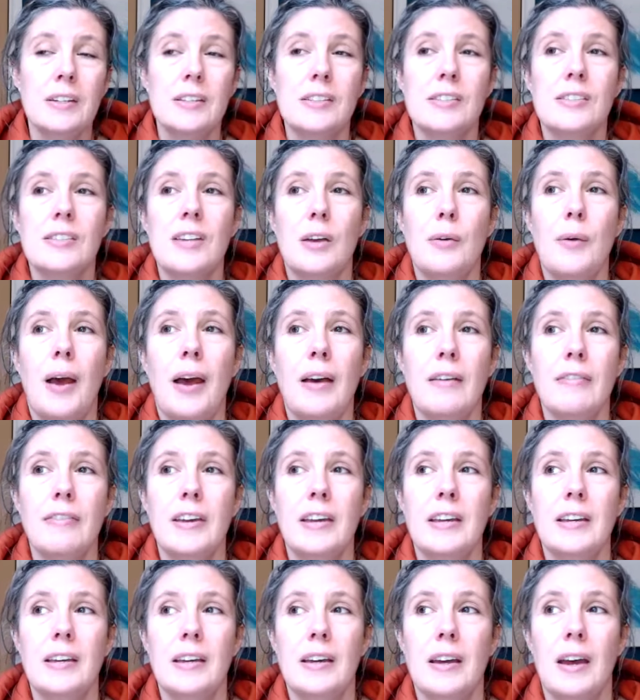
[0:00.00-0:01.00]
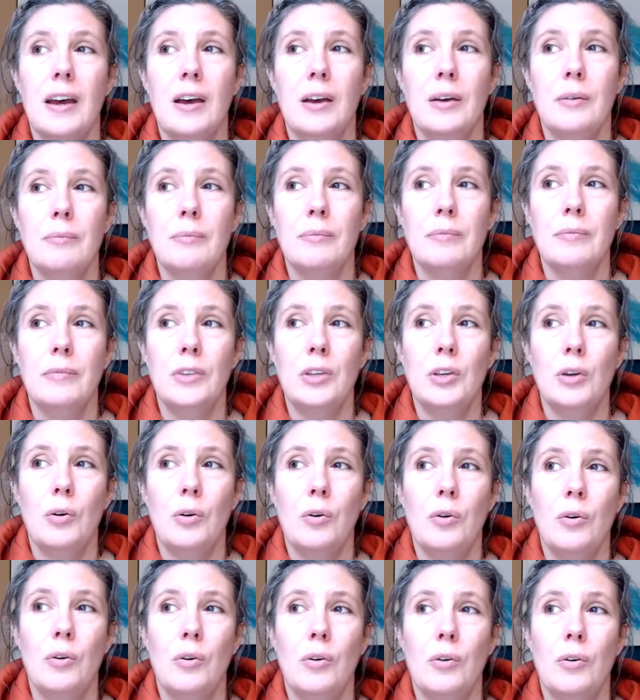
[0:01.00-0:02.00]
So having
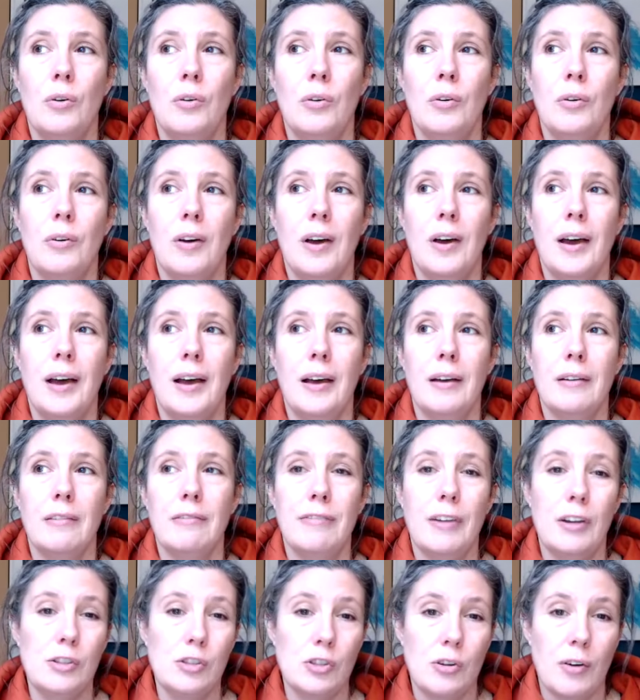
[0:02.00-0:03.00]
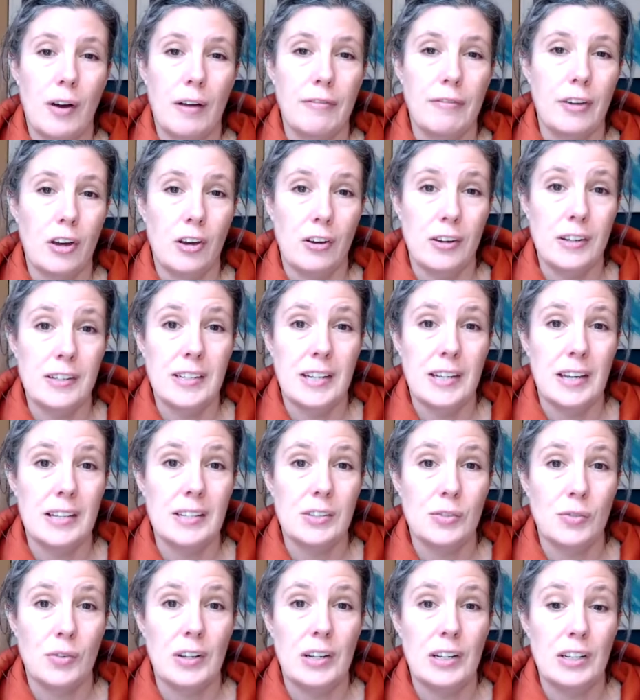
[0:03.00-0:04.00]
your photographic ID
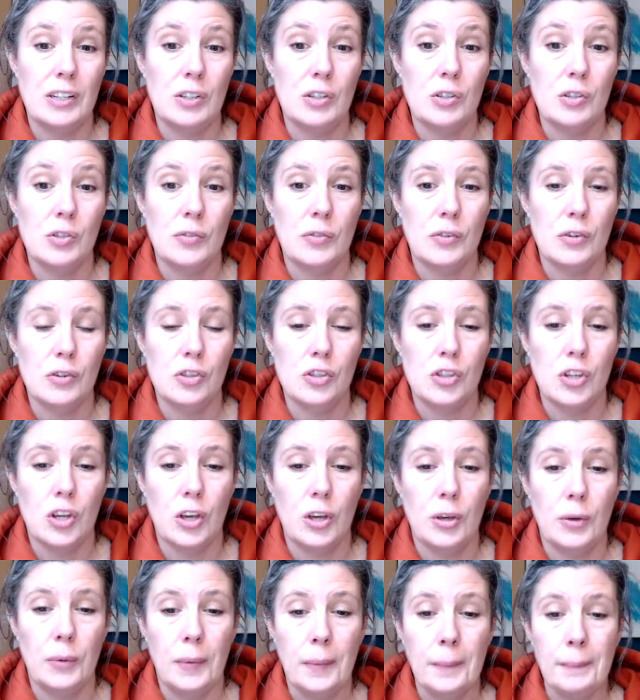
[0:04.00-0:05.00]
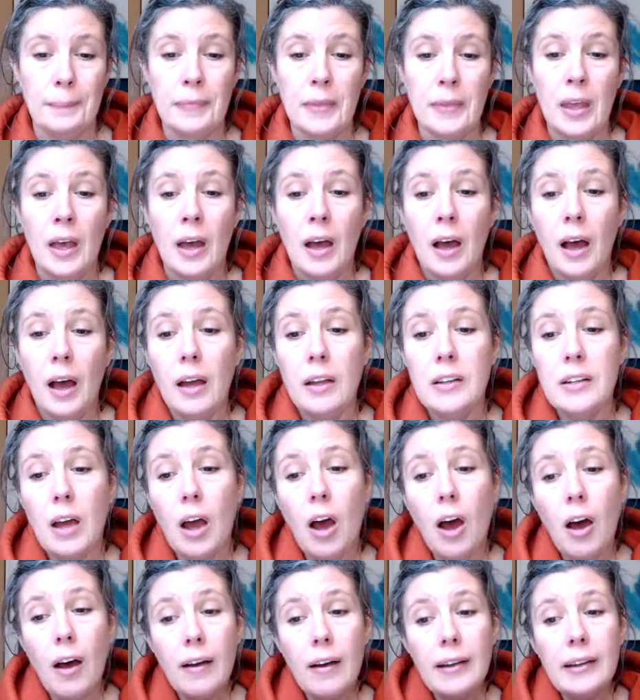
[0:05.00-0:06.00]
is really useful too. I'd
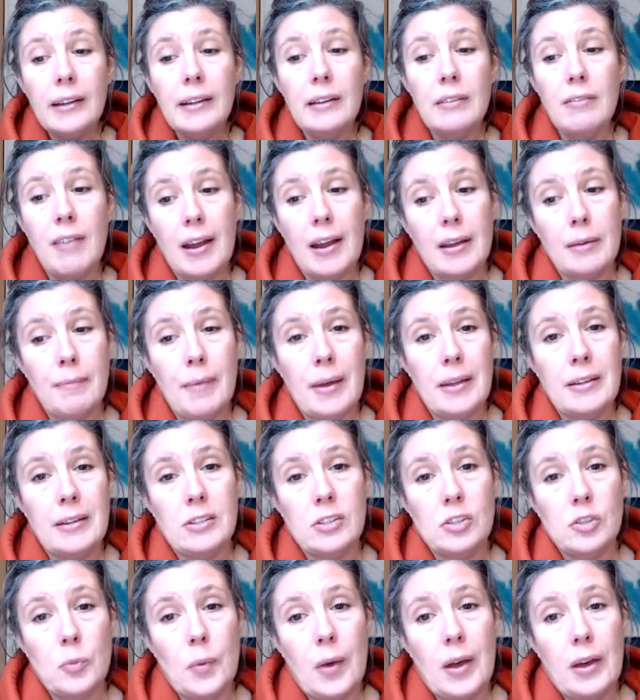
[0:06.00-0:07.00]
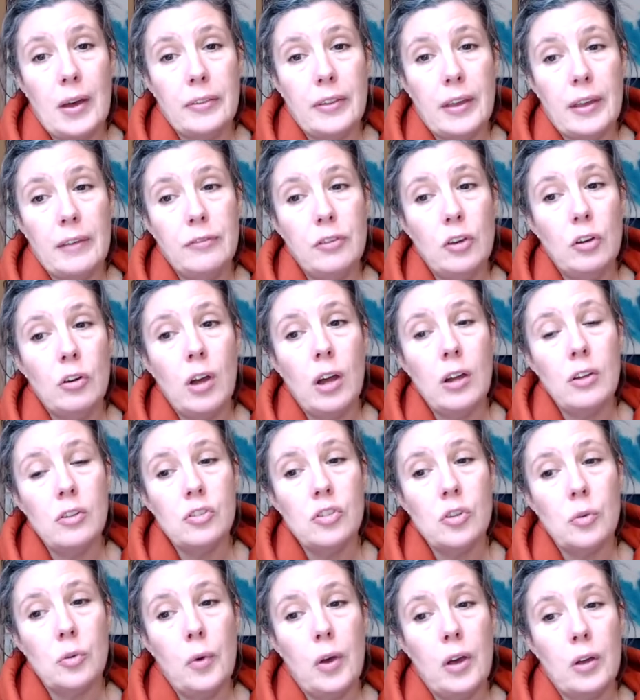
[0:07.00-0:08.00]
highly recommend as well that if you're
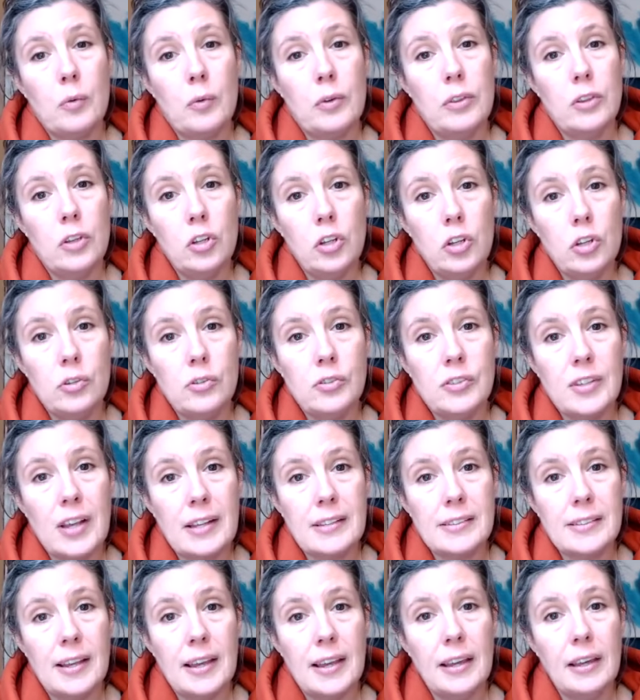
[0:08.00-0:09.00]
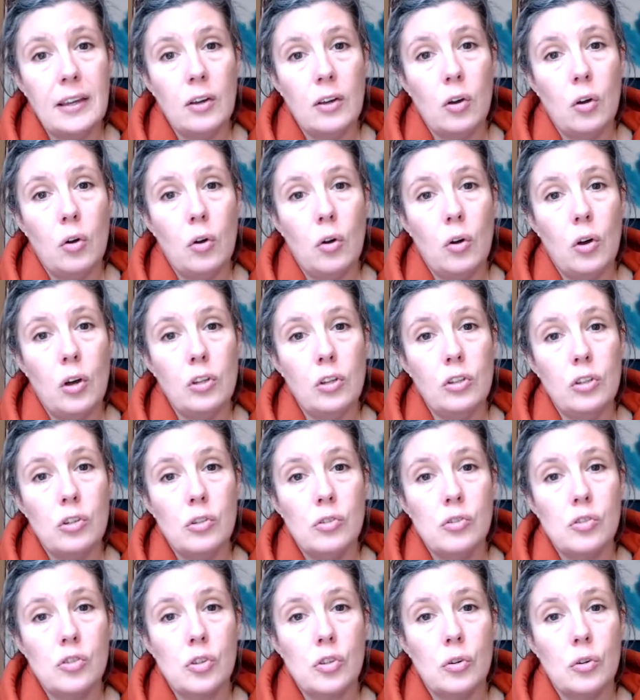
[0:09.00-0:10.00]
going to work with a new setting or a
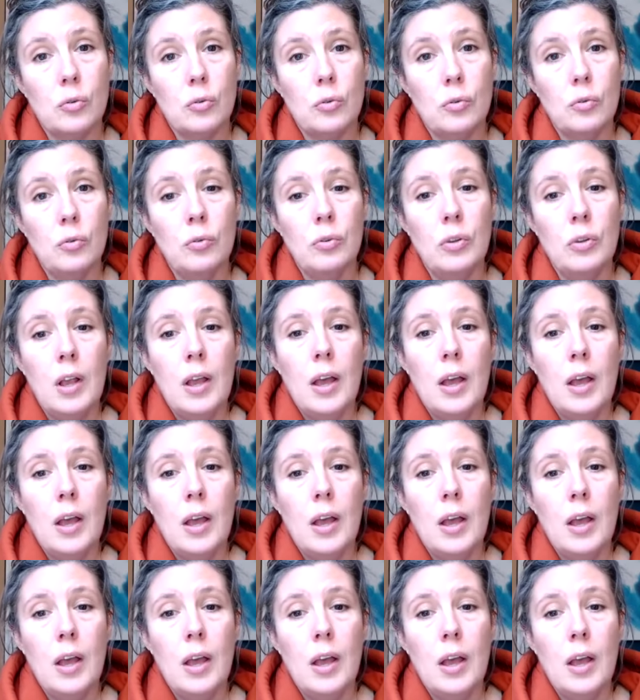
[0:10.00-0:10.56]
new school,